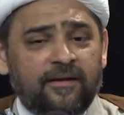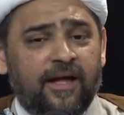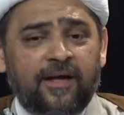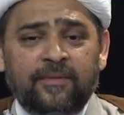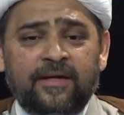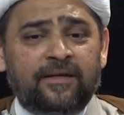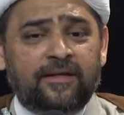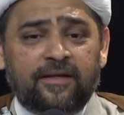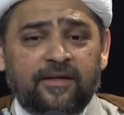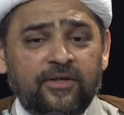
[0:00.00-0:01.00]
I mean,
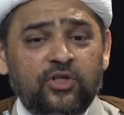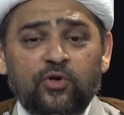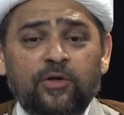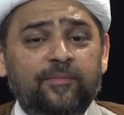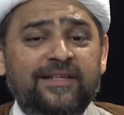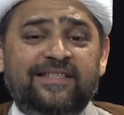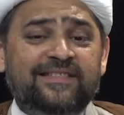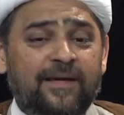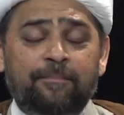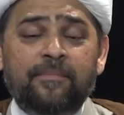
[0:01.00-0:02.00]
you will be
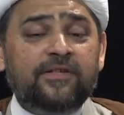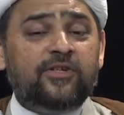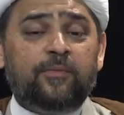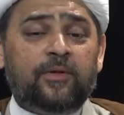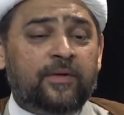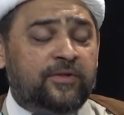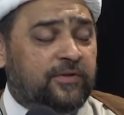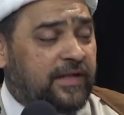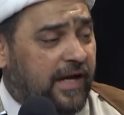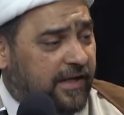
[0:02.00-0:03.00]
miserable when
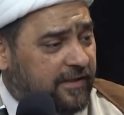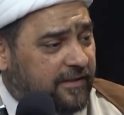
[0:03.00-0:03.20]
you die.